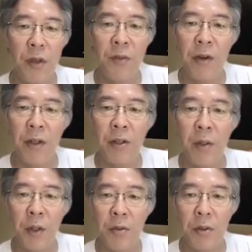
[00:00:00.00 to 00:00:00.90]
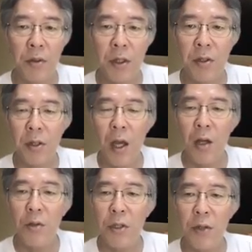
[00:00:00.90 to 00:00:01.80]
invariant Hamiltonians,
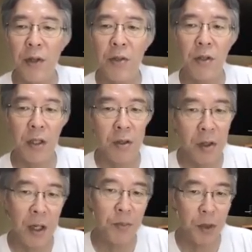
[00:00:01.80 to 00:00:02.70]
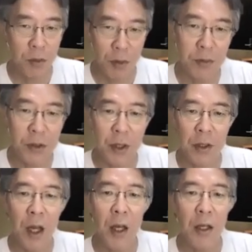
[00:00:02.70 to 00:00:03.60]
which have a unique gapped ground
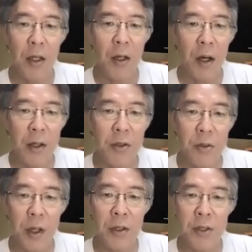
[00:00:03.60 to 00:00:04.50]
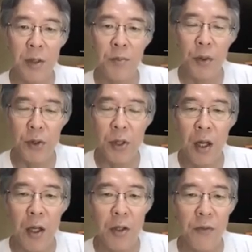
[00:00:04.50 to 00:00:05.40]
state. Here are two examples.
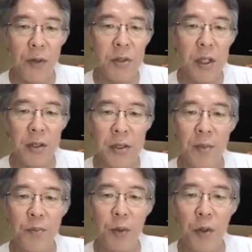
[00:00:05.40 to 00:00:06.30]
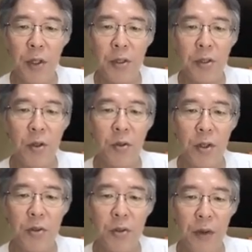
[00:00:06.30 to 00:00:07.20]
The first example is called
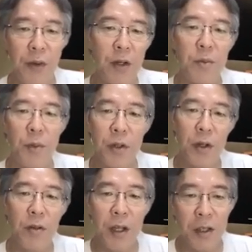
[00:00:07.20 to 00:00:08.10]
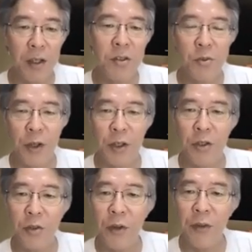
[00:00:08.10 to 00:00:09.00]
the trivial model, and it's really
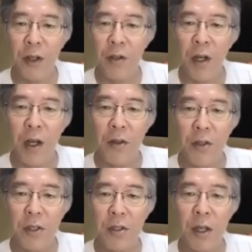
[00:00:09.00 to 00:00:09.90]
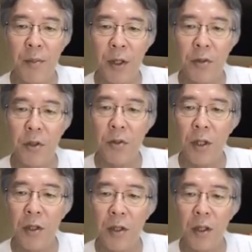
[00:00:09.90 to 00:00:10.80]
trivial. This is the
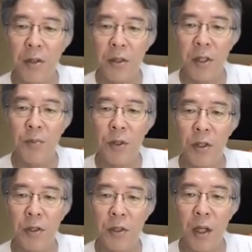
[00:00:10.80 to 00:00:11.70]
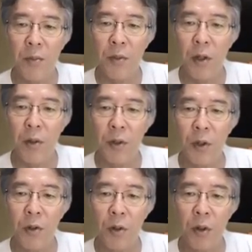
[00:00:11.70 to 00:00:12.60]
Hamiltonian. It's simply the sum of
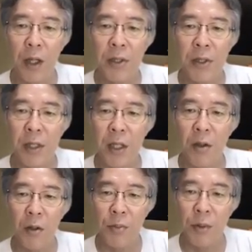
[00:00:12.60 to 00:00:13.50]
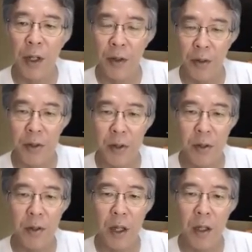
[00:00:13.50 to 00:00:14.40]
local SZ operators.
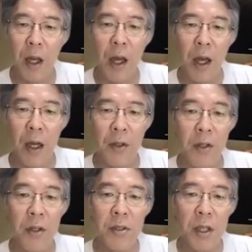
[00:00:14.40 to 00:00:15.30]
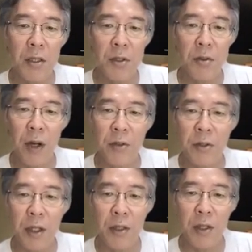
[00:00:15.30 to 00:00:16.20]
Okay. And in this case, the ground
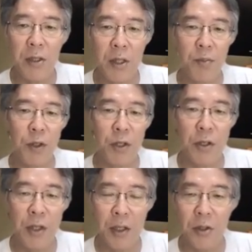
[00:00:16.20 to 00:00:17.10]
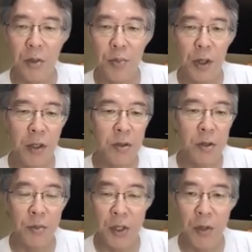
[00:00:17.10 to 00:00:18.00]
state is simply the tensor product
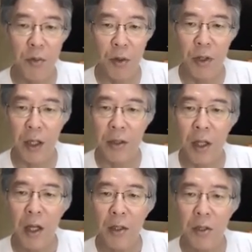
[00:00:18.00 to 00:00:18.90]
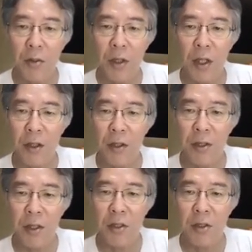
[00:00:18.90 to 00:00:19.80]
of zero ket. Zero ket
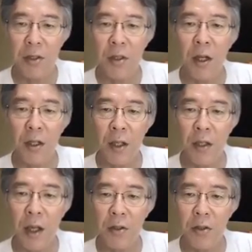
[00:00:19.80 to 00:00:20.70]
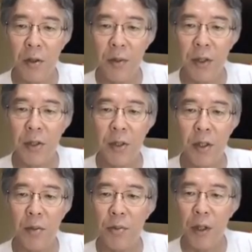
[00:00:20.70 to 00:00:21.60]
is this eigenket of
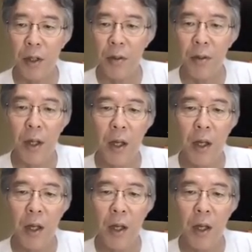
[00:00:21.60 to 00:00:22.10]
SZ operator.